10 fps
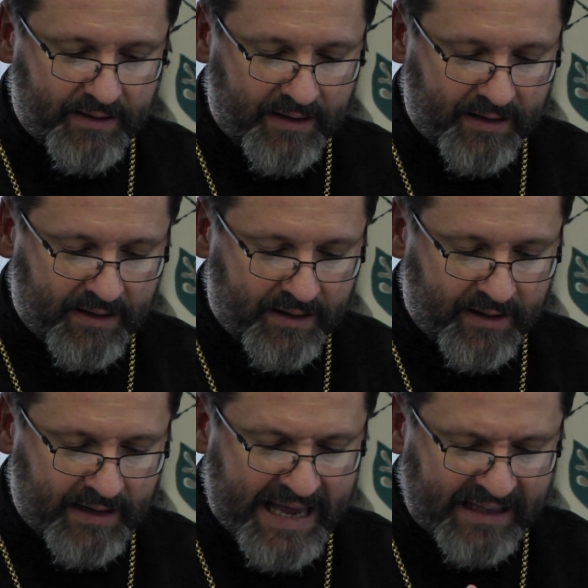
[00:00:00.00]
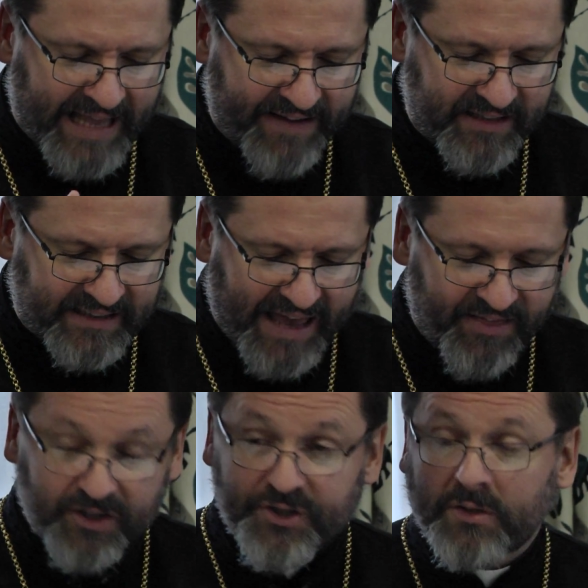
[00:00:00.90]
11
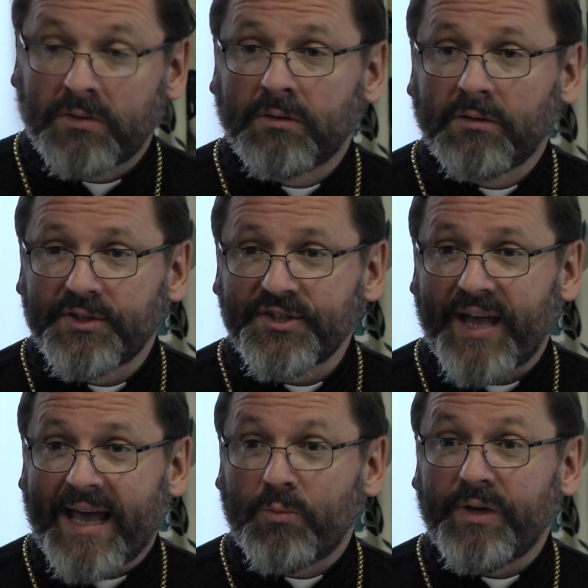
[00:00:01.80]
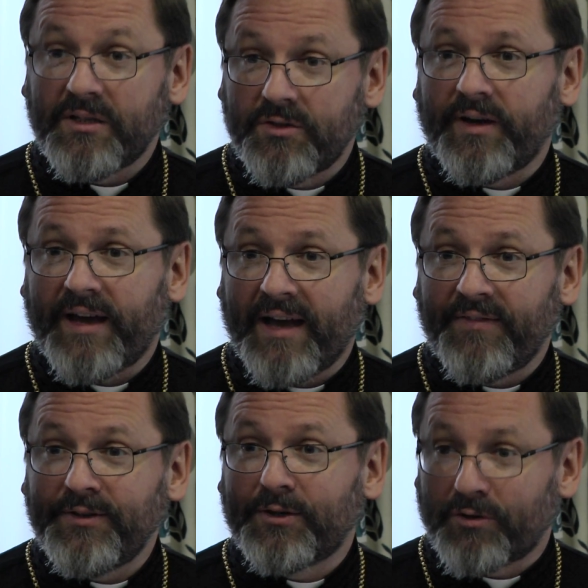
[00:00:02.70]
Catholic schools, and we do
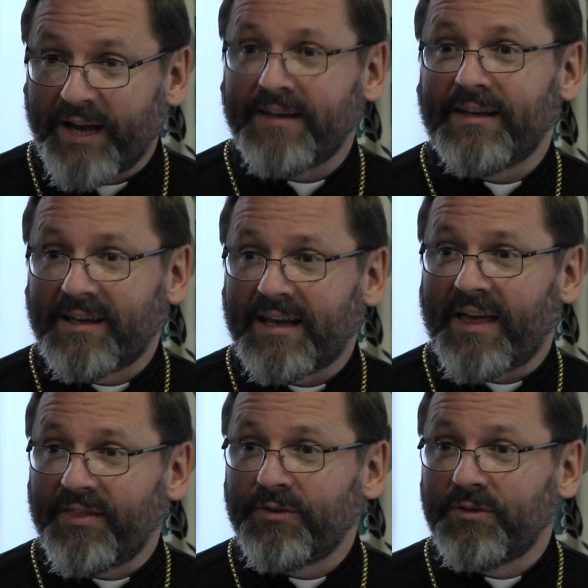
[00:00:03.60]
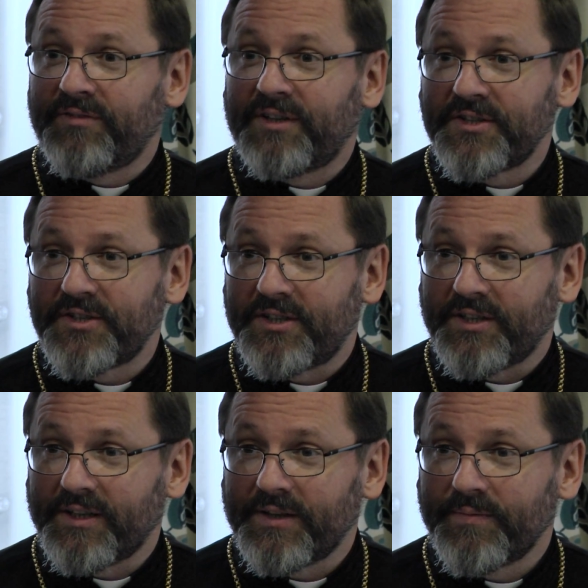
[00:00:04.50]
have Ukrainian Catholic
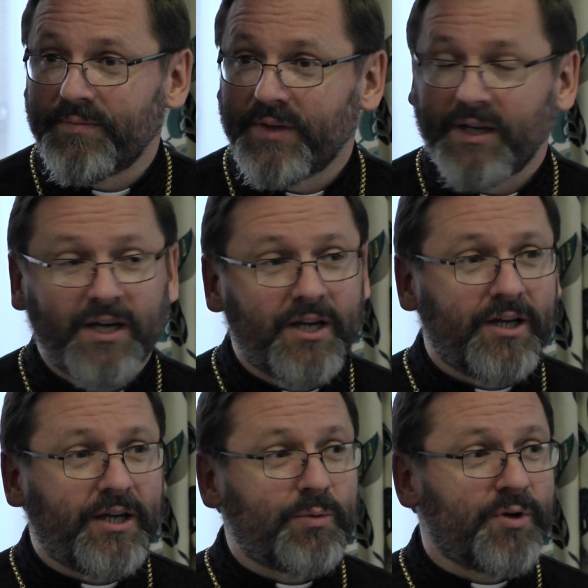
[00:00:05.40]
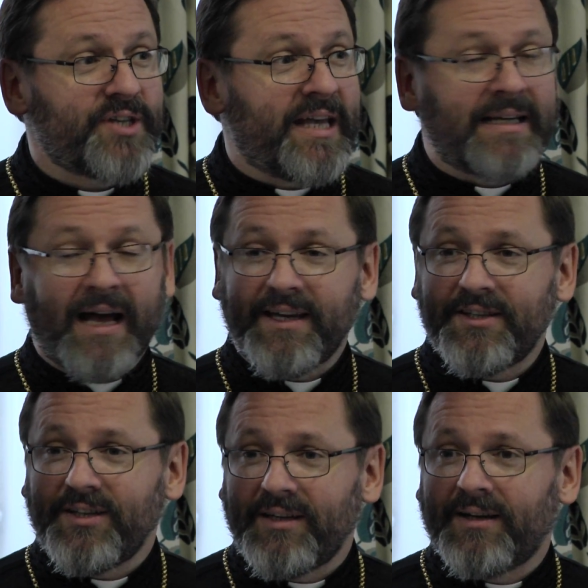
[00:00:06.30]
University. It was an
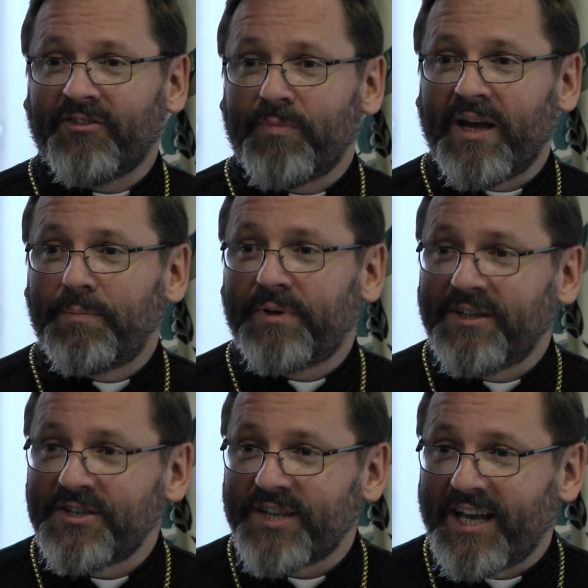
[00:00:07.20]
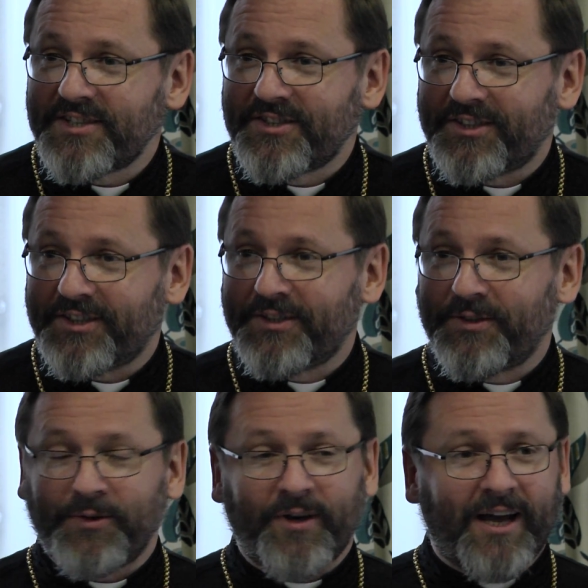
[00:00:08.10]
idea of my predecessor
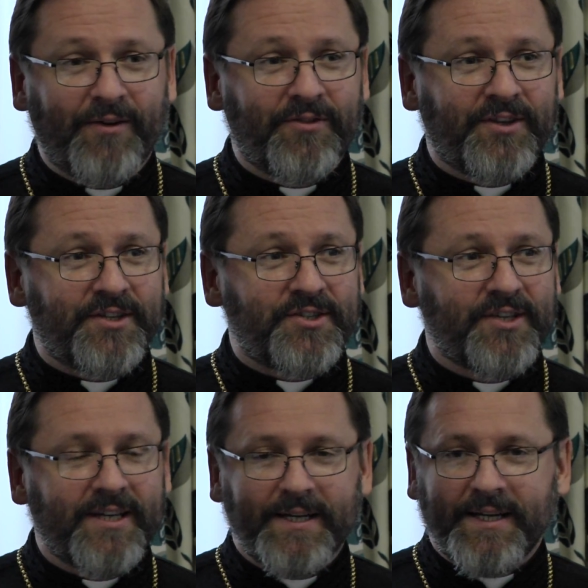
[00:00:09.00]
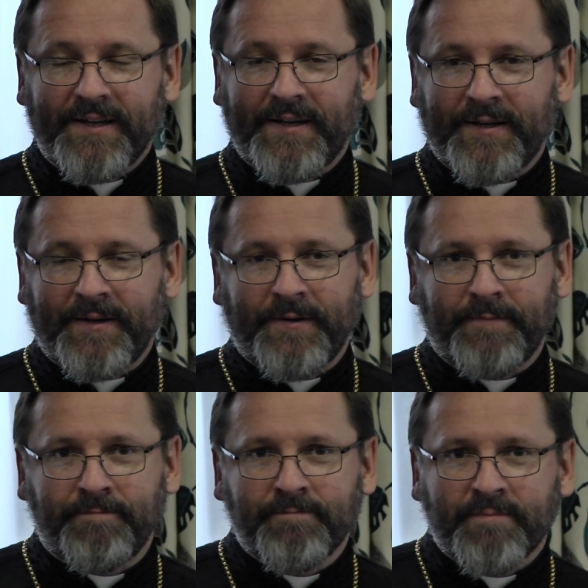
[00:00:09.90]
to have this
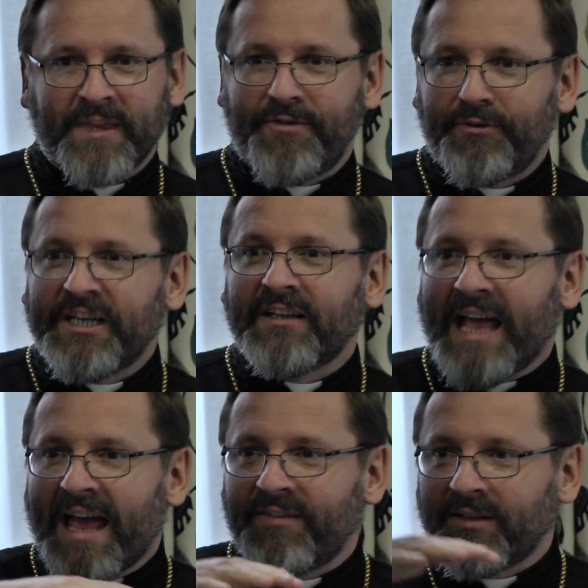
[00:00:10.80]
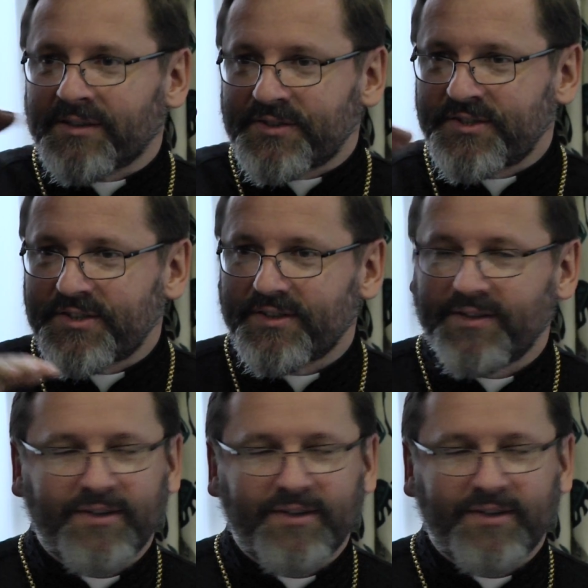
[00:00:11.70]
3 levels